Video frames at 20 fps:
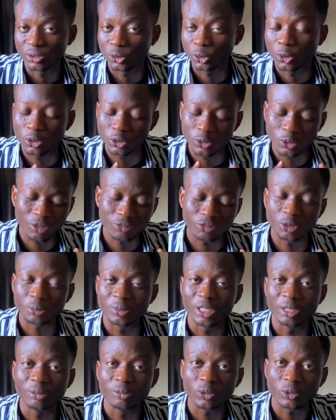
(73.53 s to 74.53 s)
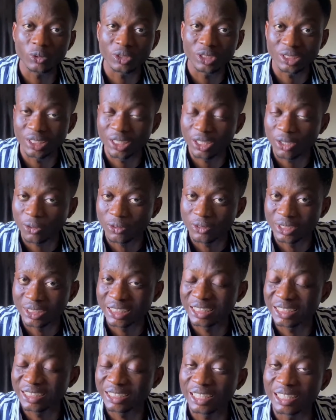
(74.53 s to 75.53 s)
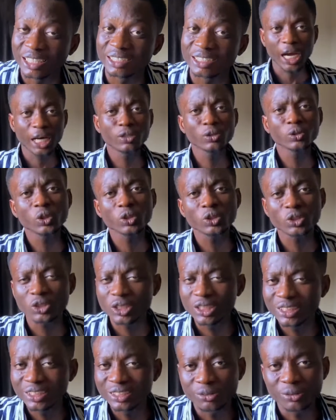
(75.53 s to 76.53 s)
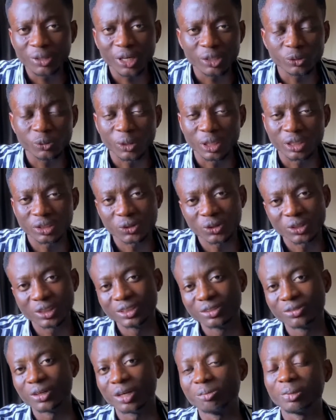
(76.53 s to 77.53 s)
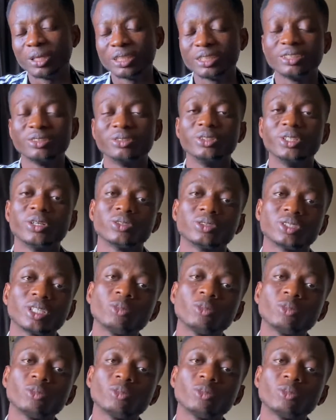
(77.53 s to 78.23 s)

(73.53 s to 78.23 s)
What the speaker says: You also have to be able to stay consistent and also study the right way and study the right materials.